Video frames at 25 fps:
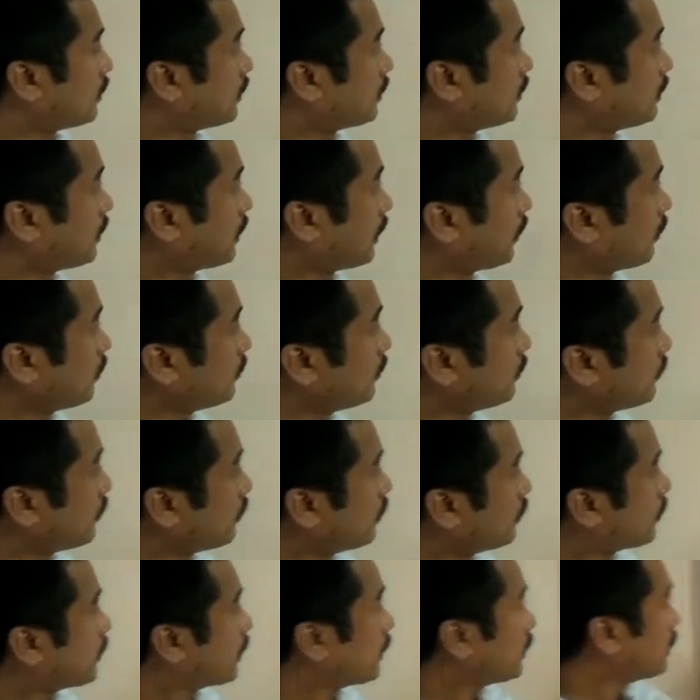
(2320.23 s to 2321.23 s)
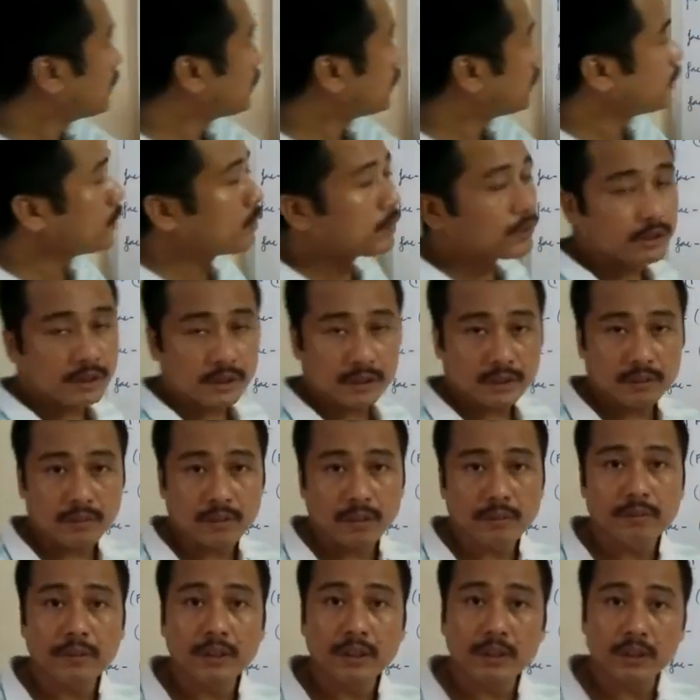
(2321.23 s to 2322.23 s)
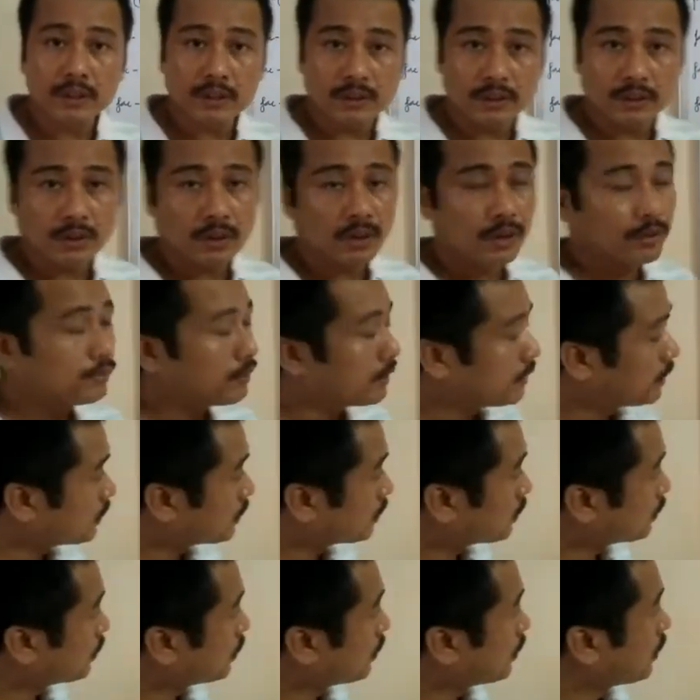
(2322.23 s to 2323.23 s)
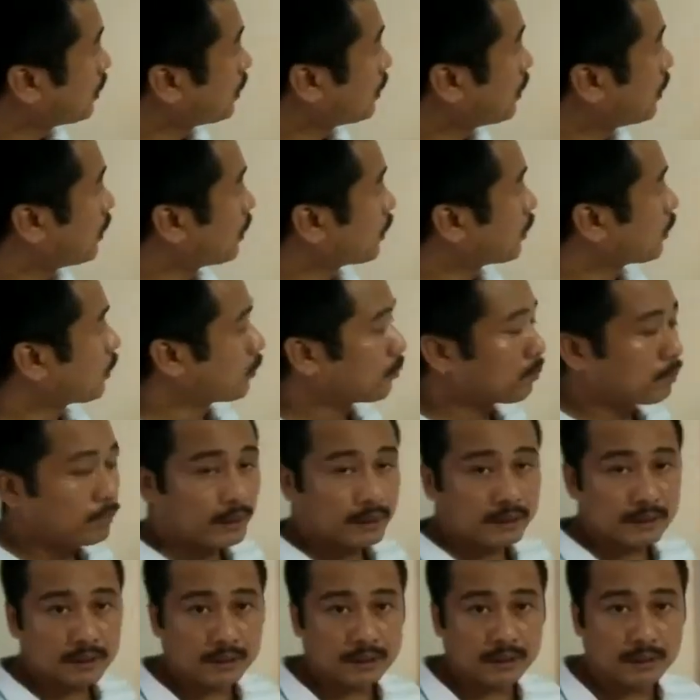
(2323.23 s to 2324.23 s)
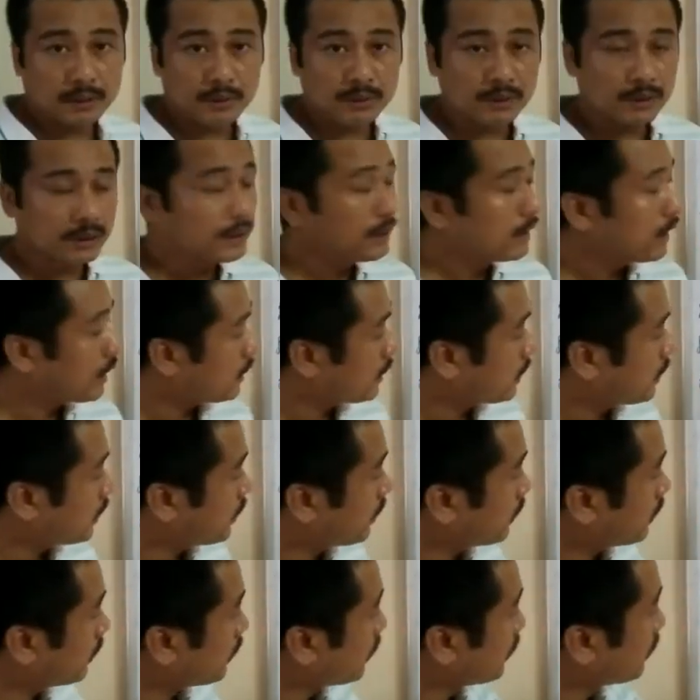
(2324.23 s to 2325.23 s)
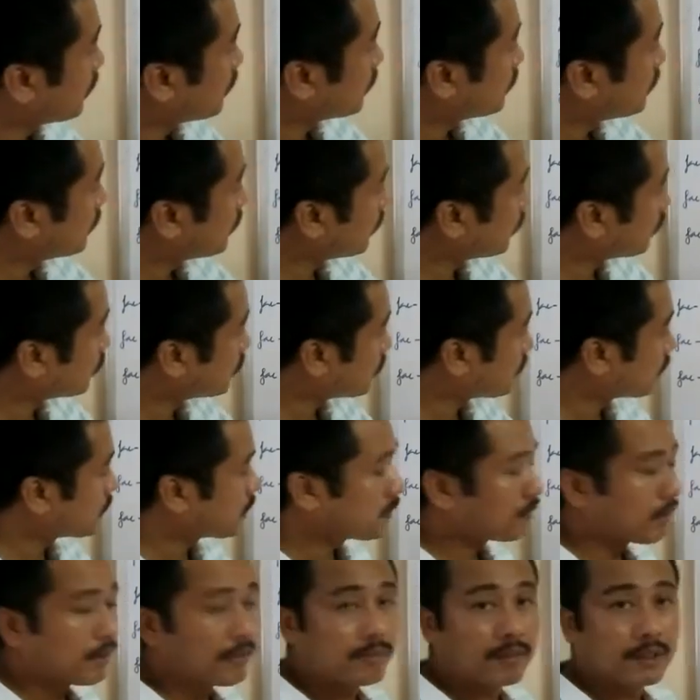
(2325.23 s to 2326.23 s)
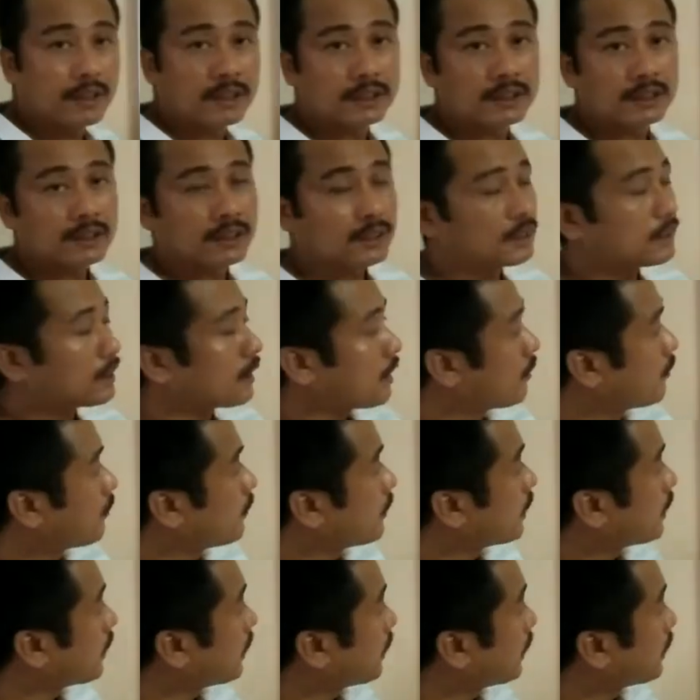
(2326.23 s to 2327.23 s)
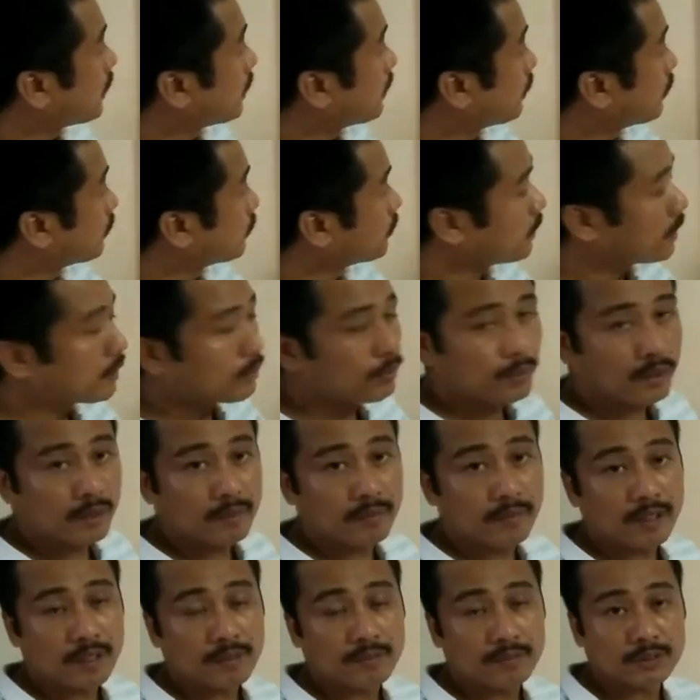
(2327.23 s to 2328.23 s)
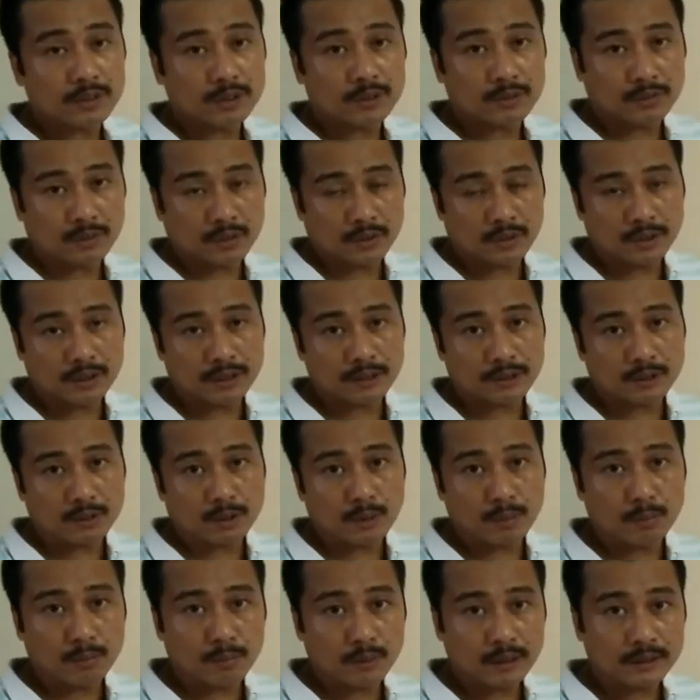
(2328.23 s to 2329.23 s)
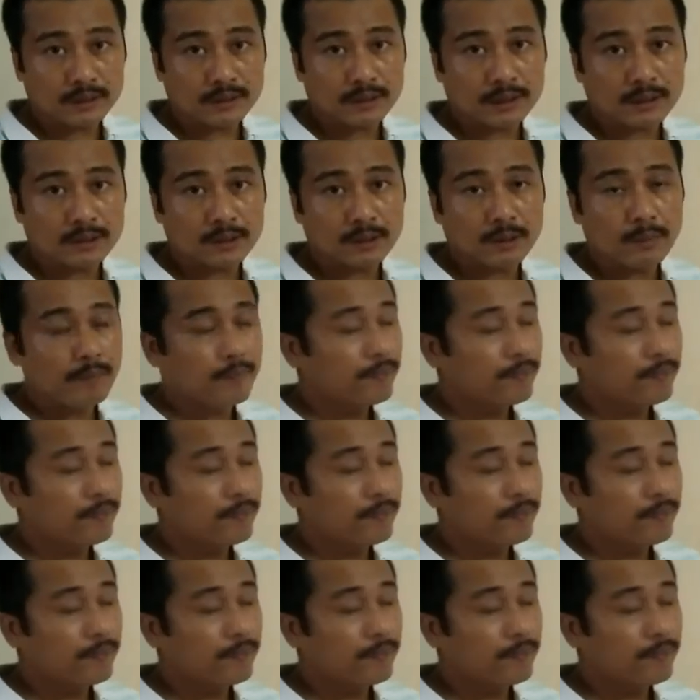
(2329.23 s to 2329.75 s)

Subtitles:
Now if you look at the CO stretching vibrations of these complexes, you see that the CO stretching vibrations appear at different wave numbers for these complexes.